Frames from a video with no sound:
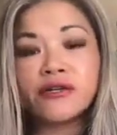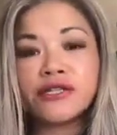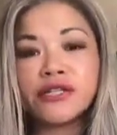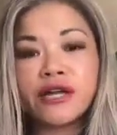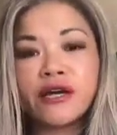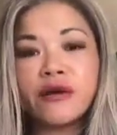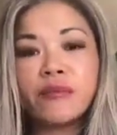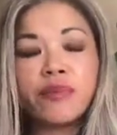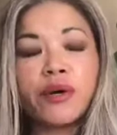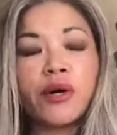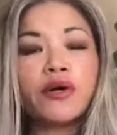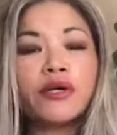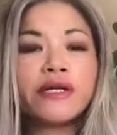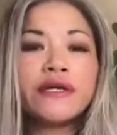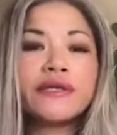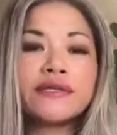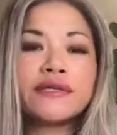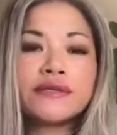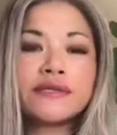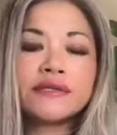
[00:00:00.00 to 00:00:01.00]

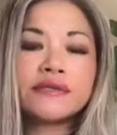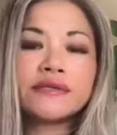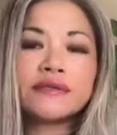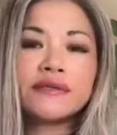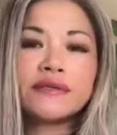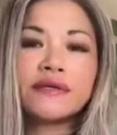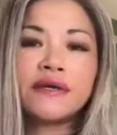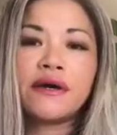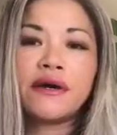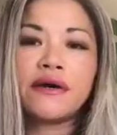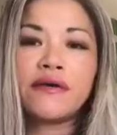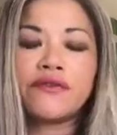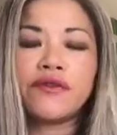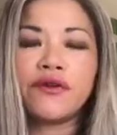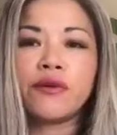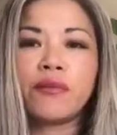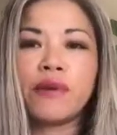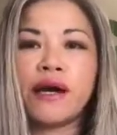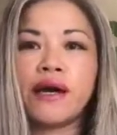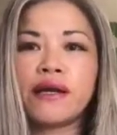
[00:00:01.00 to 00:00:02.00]
components of their
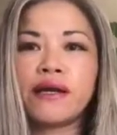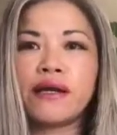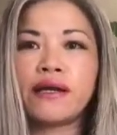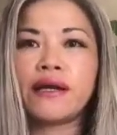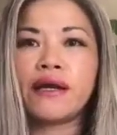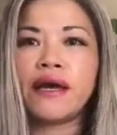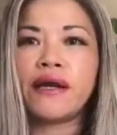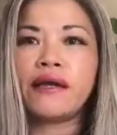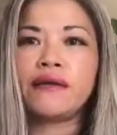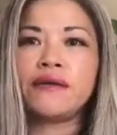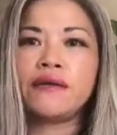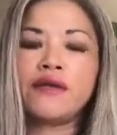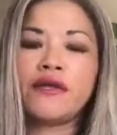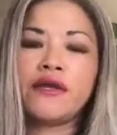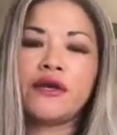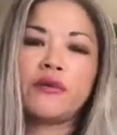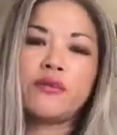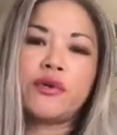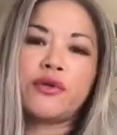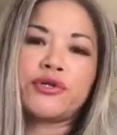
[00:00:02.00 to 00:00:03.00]
body, and the
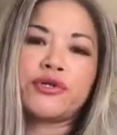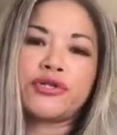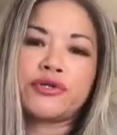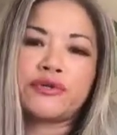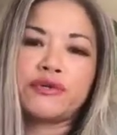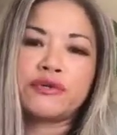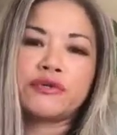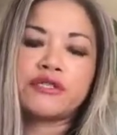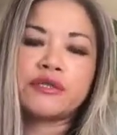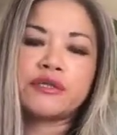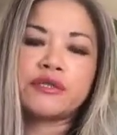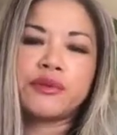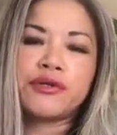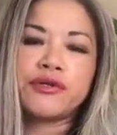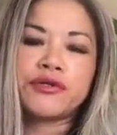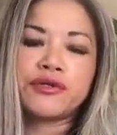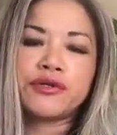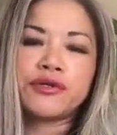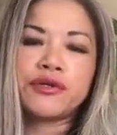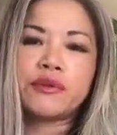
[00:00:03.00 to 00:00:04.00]
emotional and
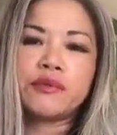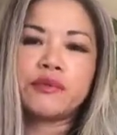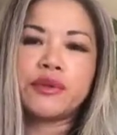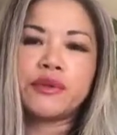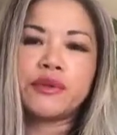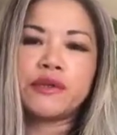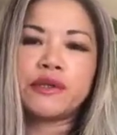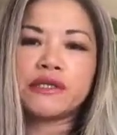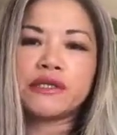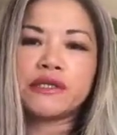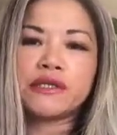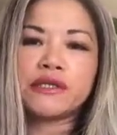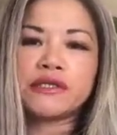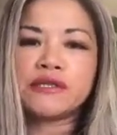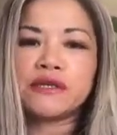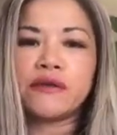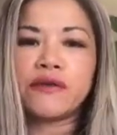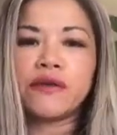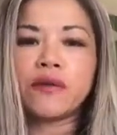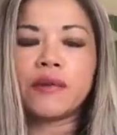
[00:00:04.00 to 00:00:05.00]
spiritual components of
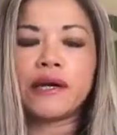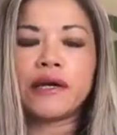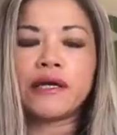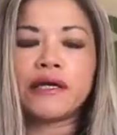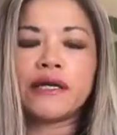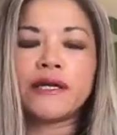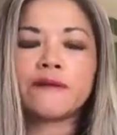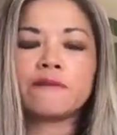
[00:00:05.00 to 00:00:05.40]
their body.